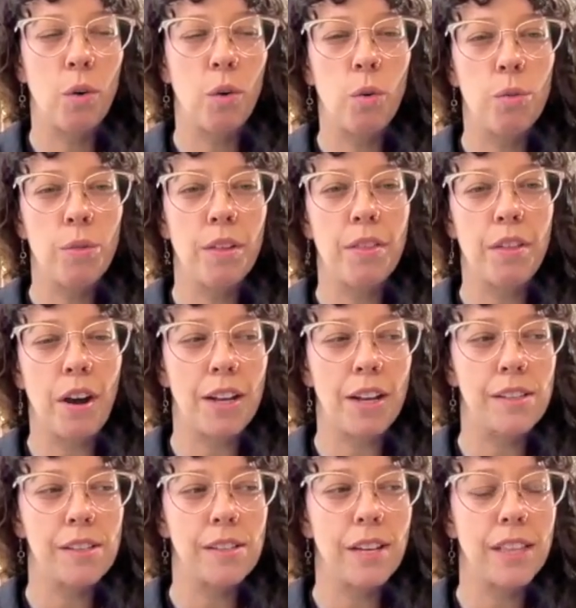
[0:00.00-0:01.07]
Hold the
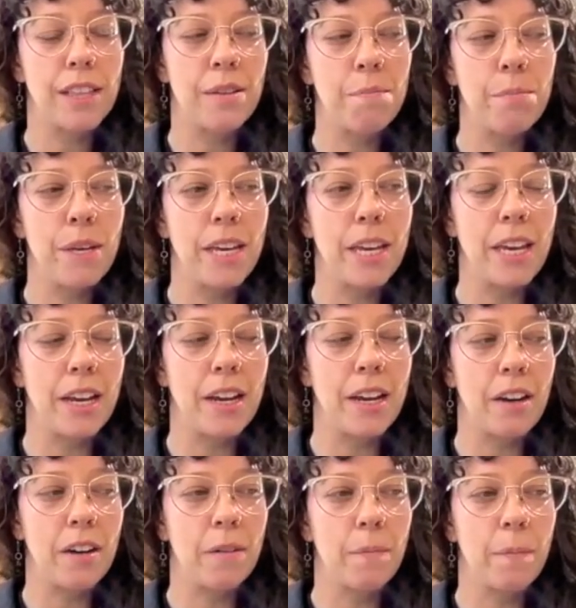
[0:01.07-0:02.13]
thoughts. Let them be
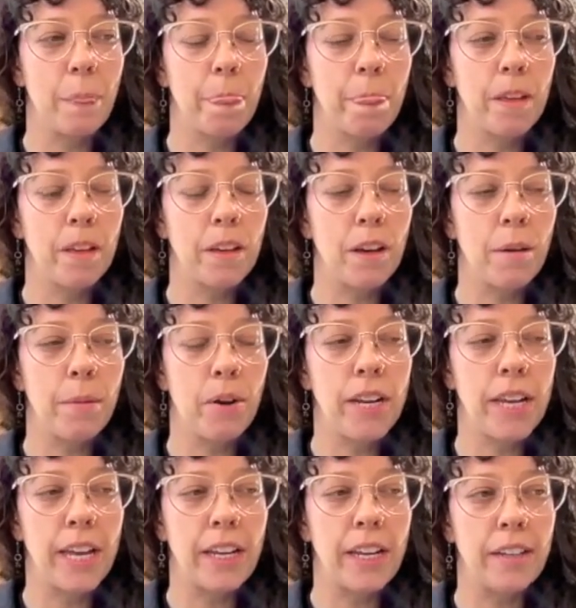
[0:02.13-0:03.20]
here. Come
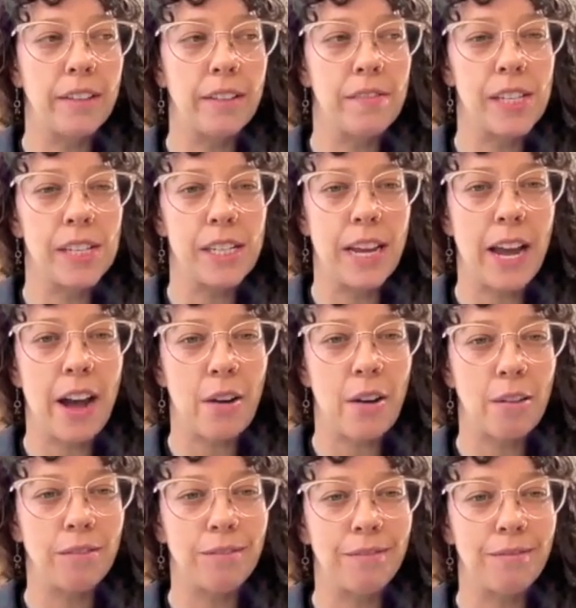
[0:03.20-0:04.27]
on in, sit
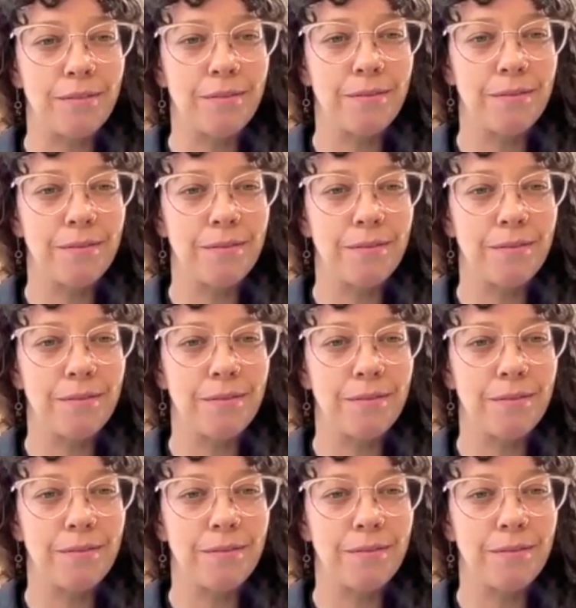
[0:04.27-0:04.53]
down,